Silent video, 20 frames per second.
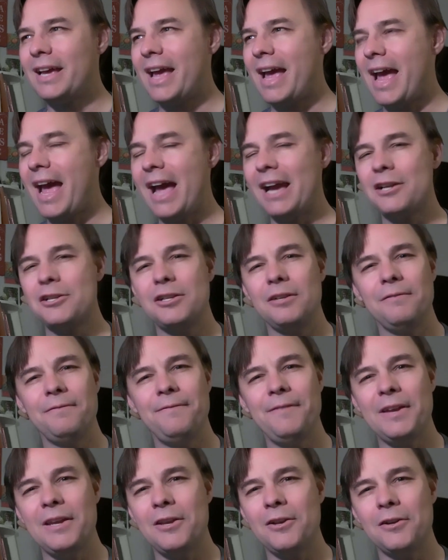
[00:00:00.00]
action
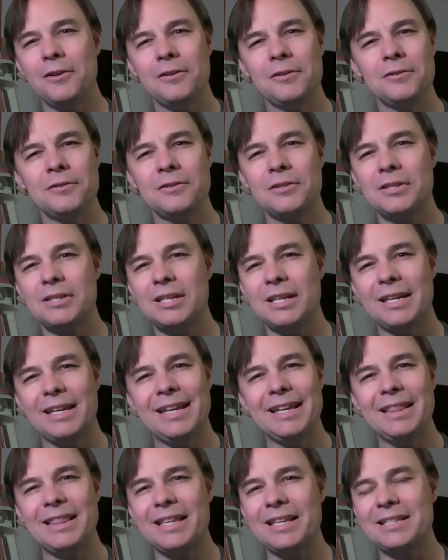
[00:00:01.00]
figures to
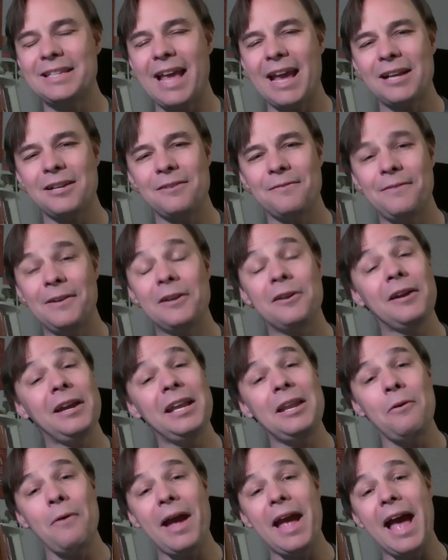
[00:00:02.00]
get this action figure.
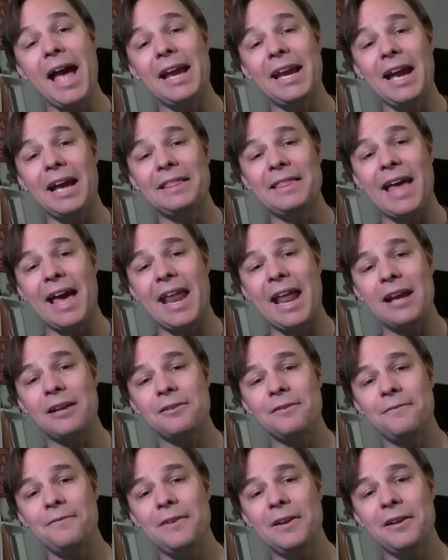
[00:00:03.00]
Anyway, I got that
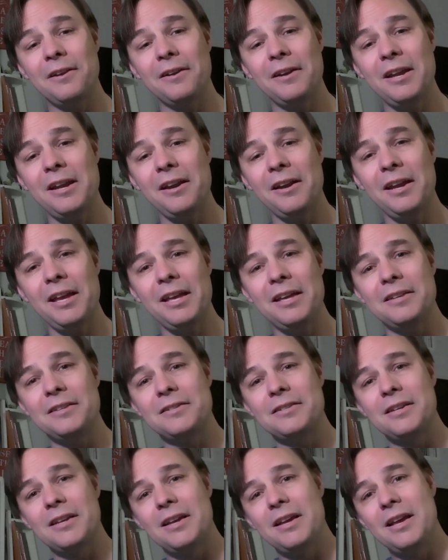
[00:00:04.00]
action figure. Here he
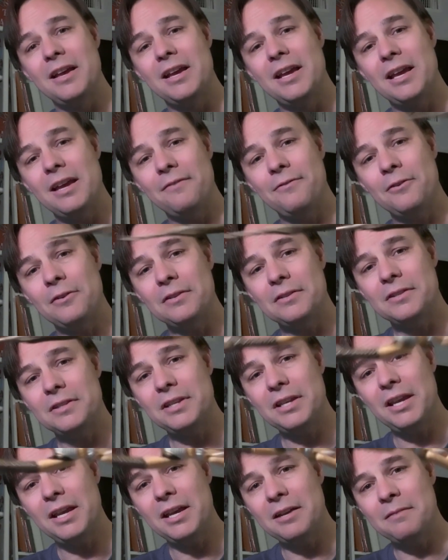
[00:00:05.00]
is, if you can
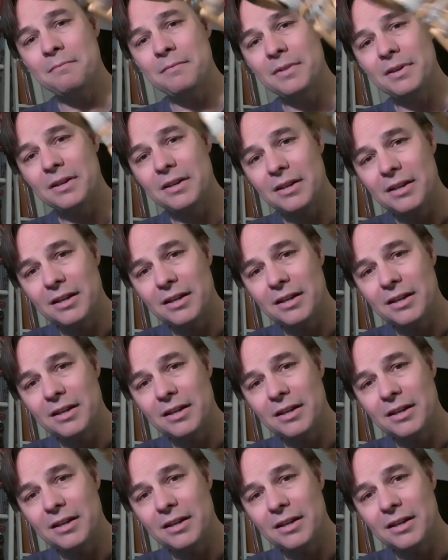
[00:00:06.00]
see him.